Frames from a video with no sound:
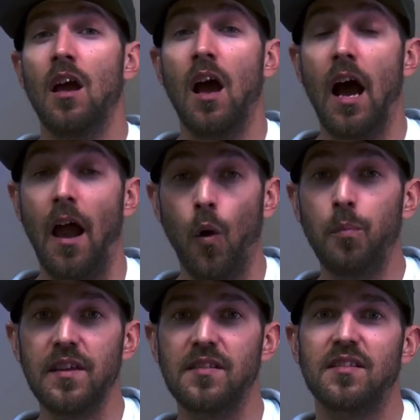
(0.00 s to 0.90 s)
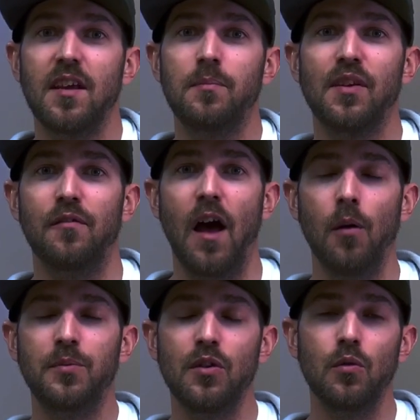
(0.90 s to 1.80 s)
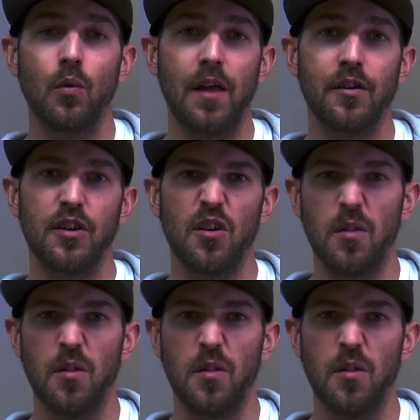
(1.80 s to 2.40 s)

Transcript: I hope these tips have helped you, whether you're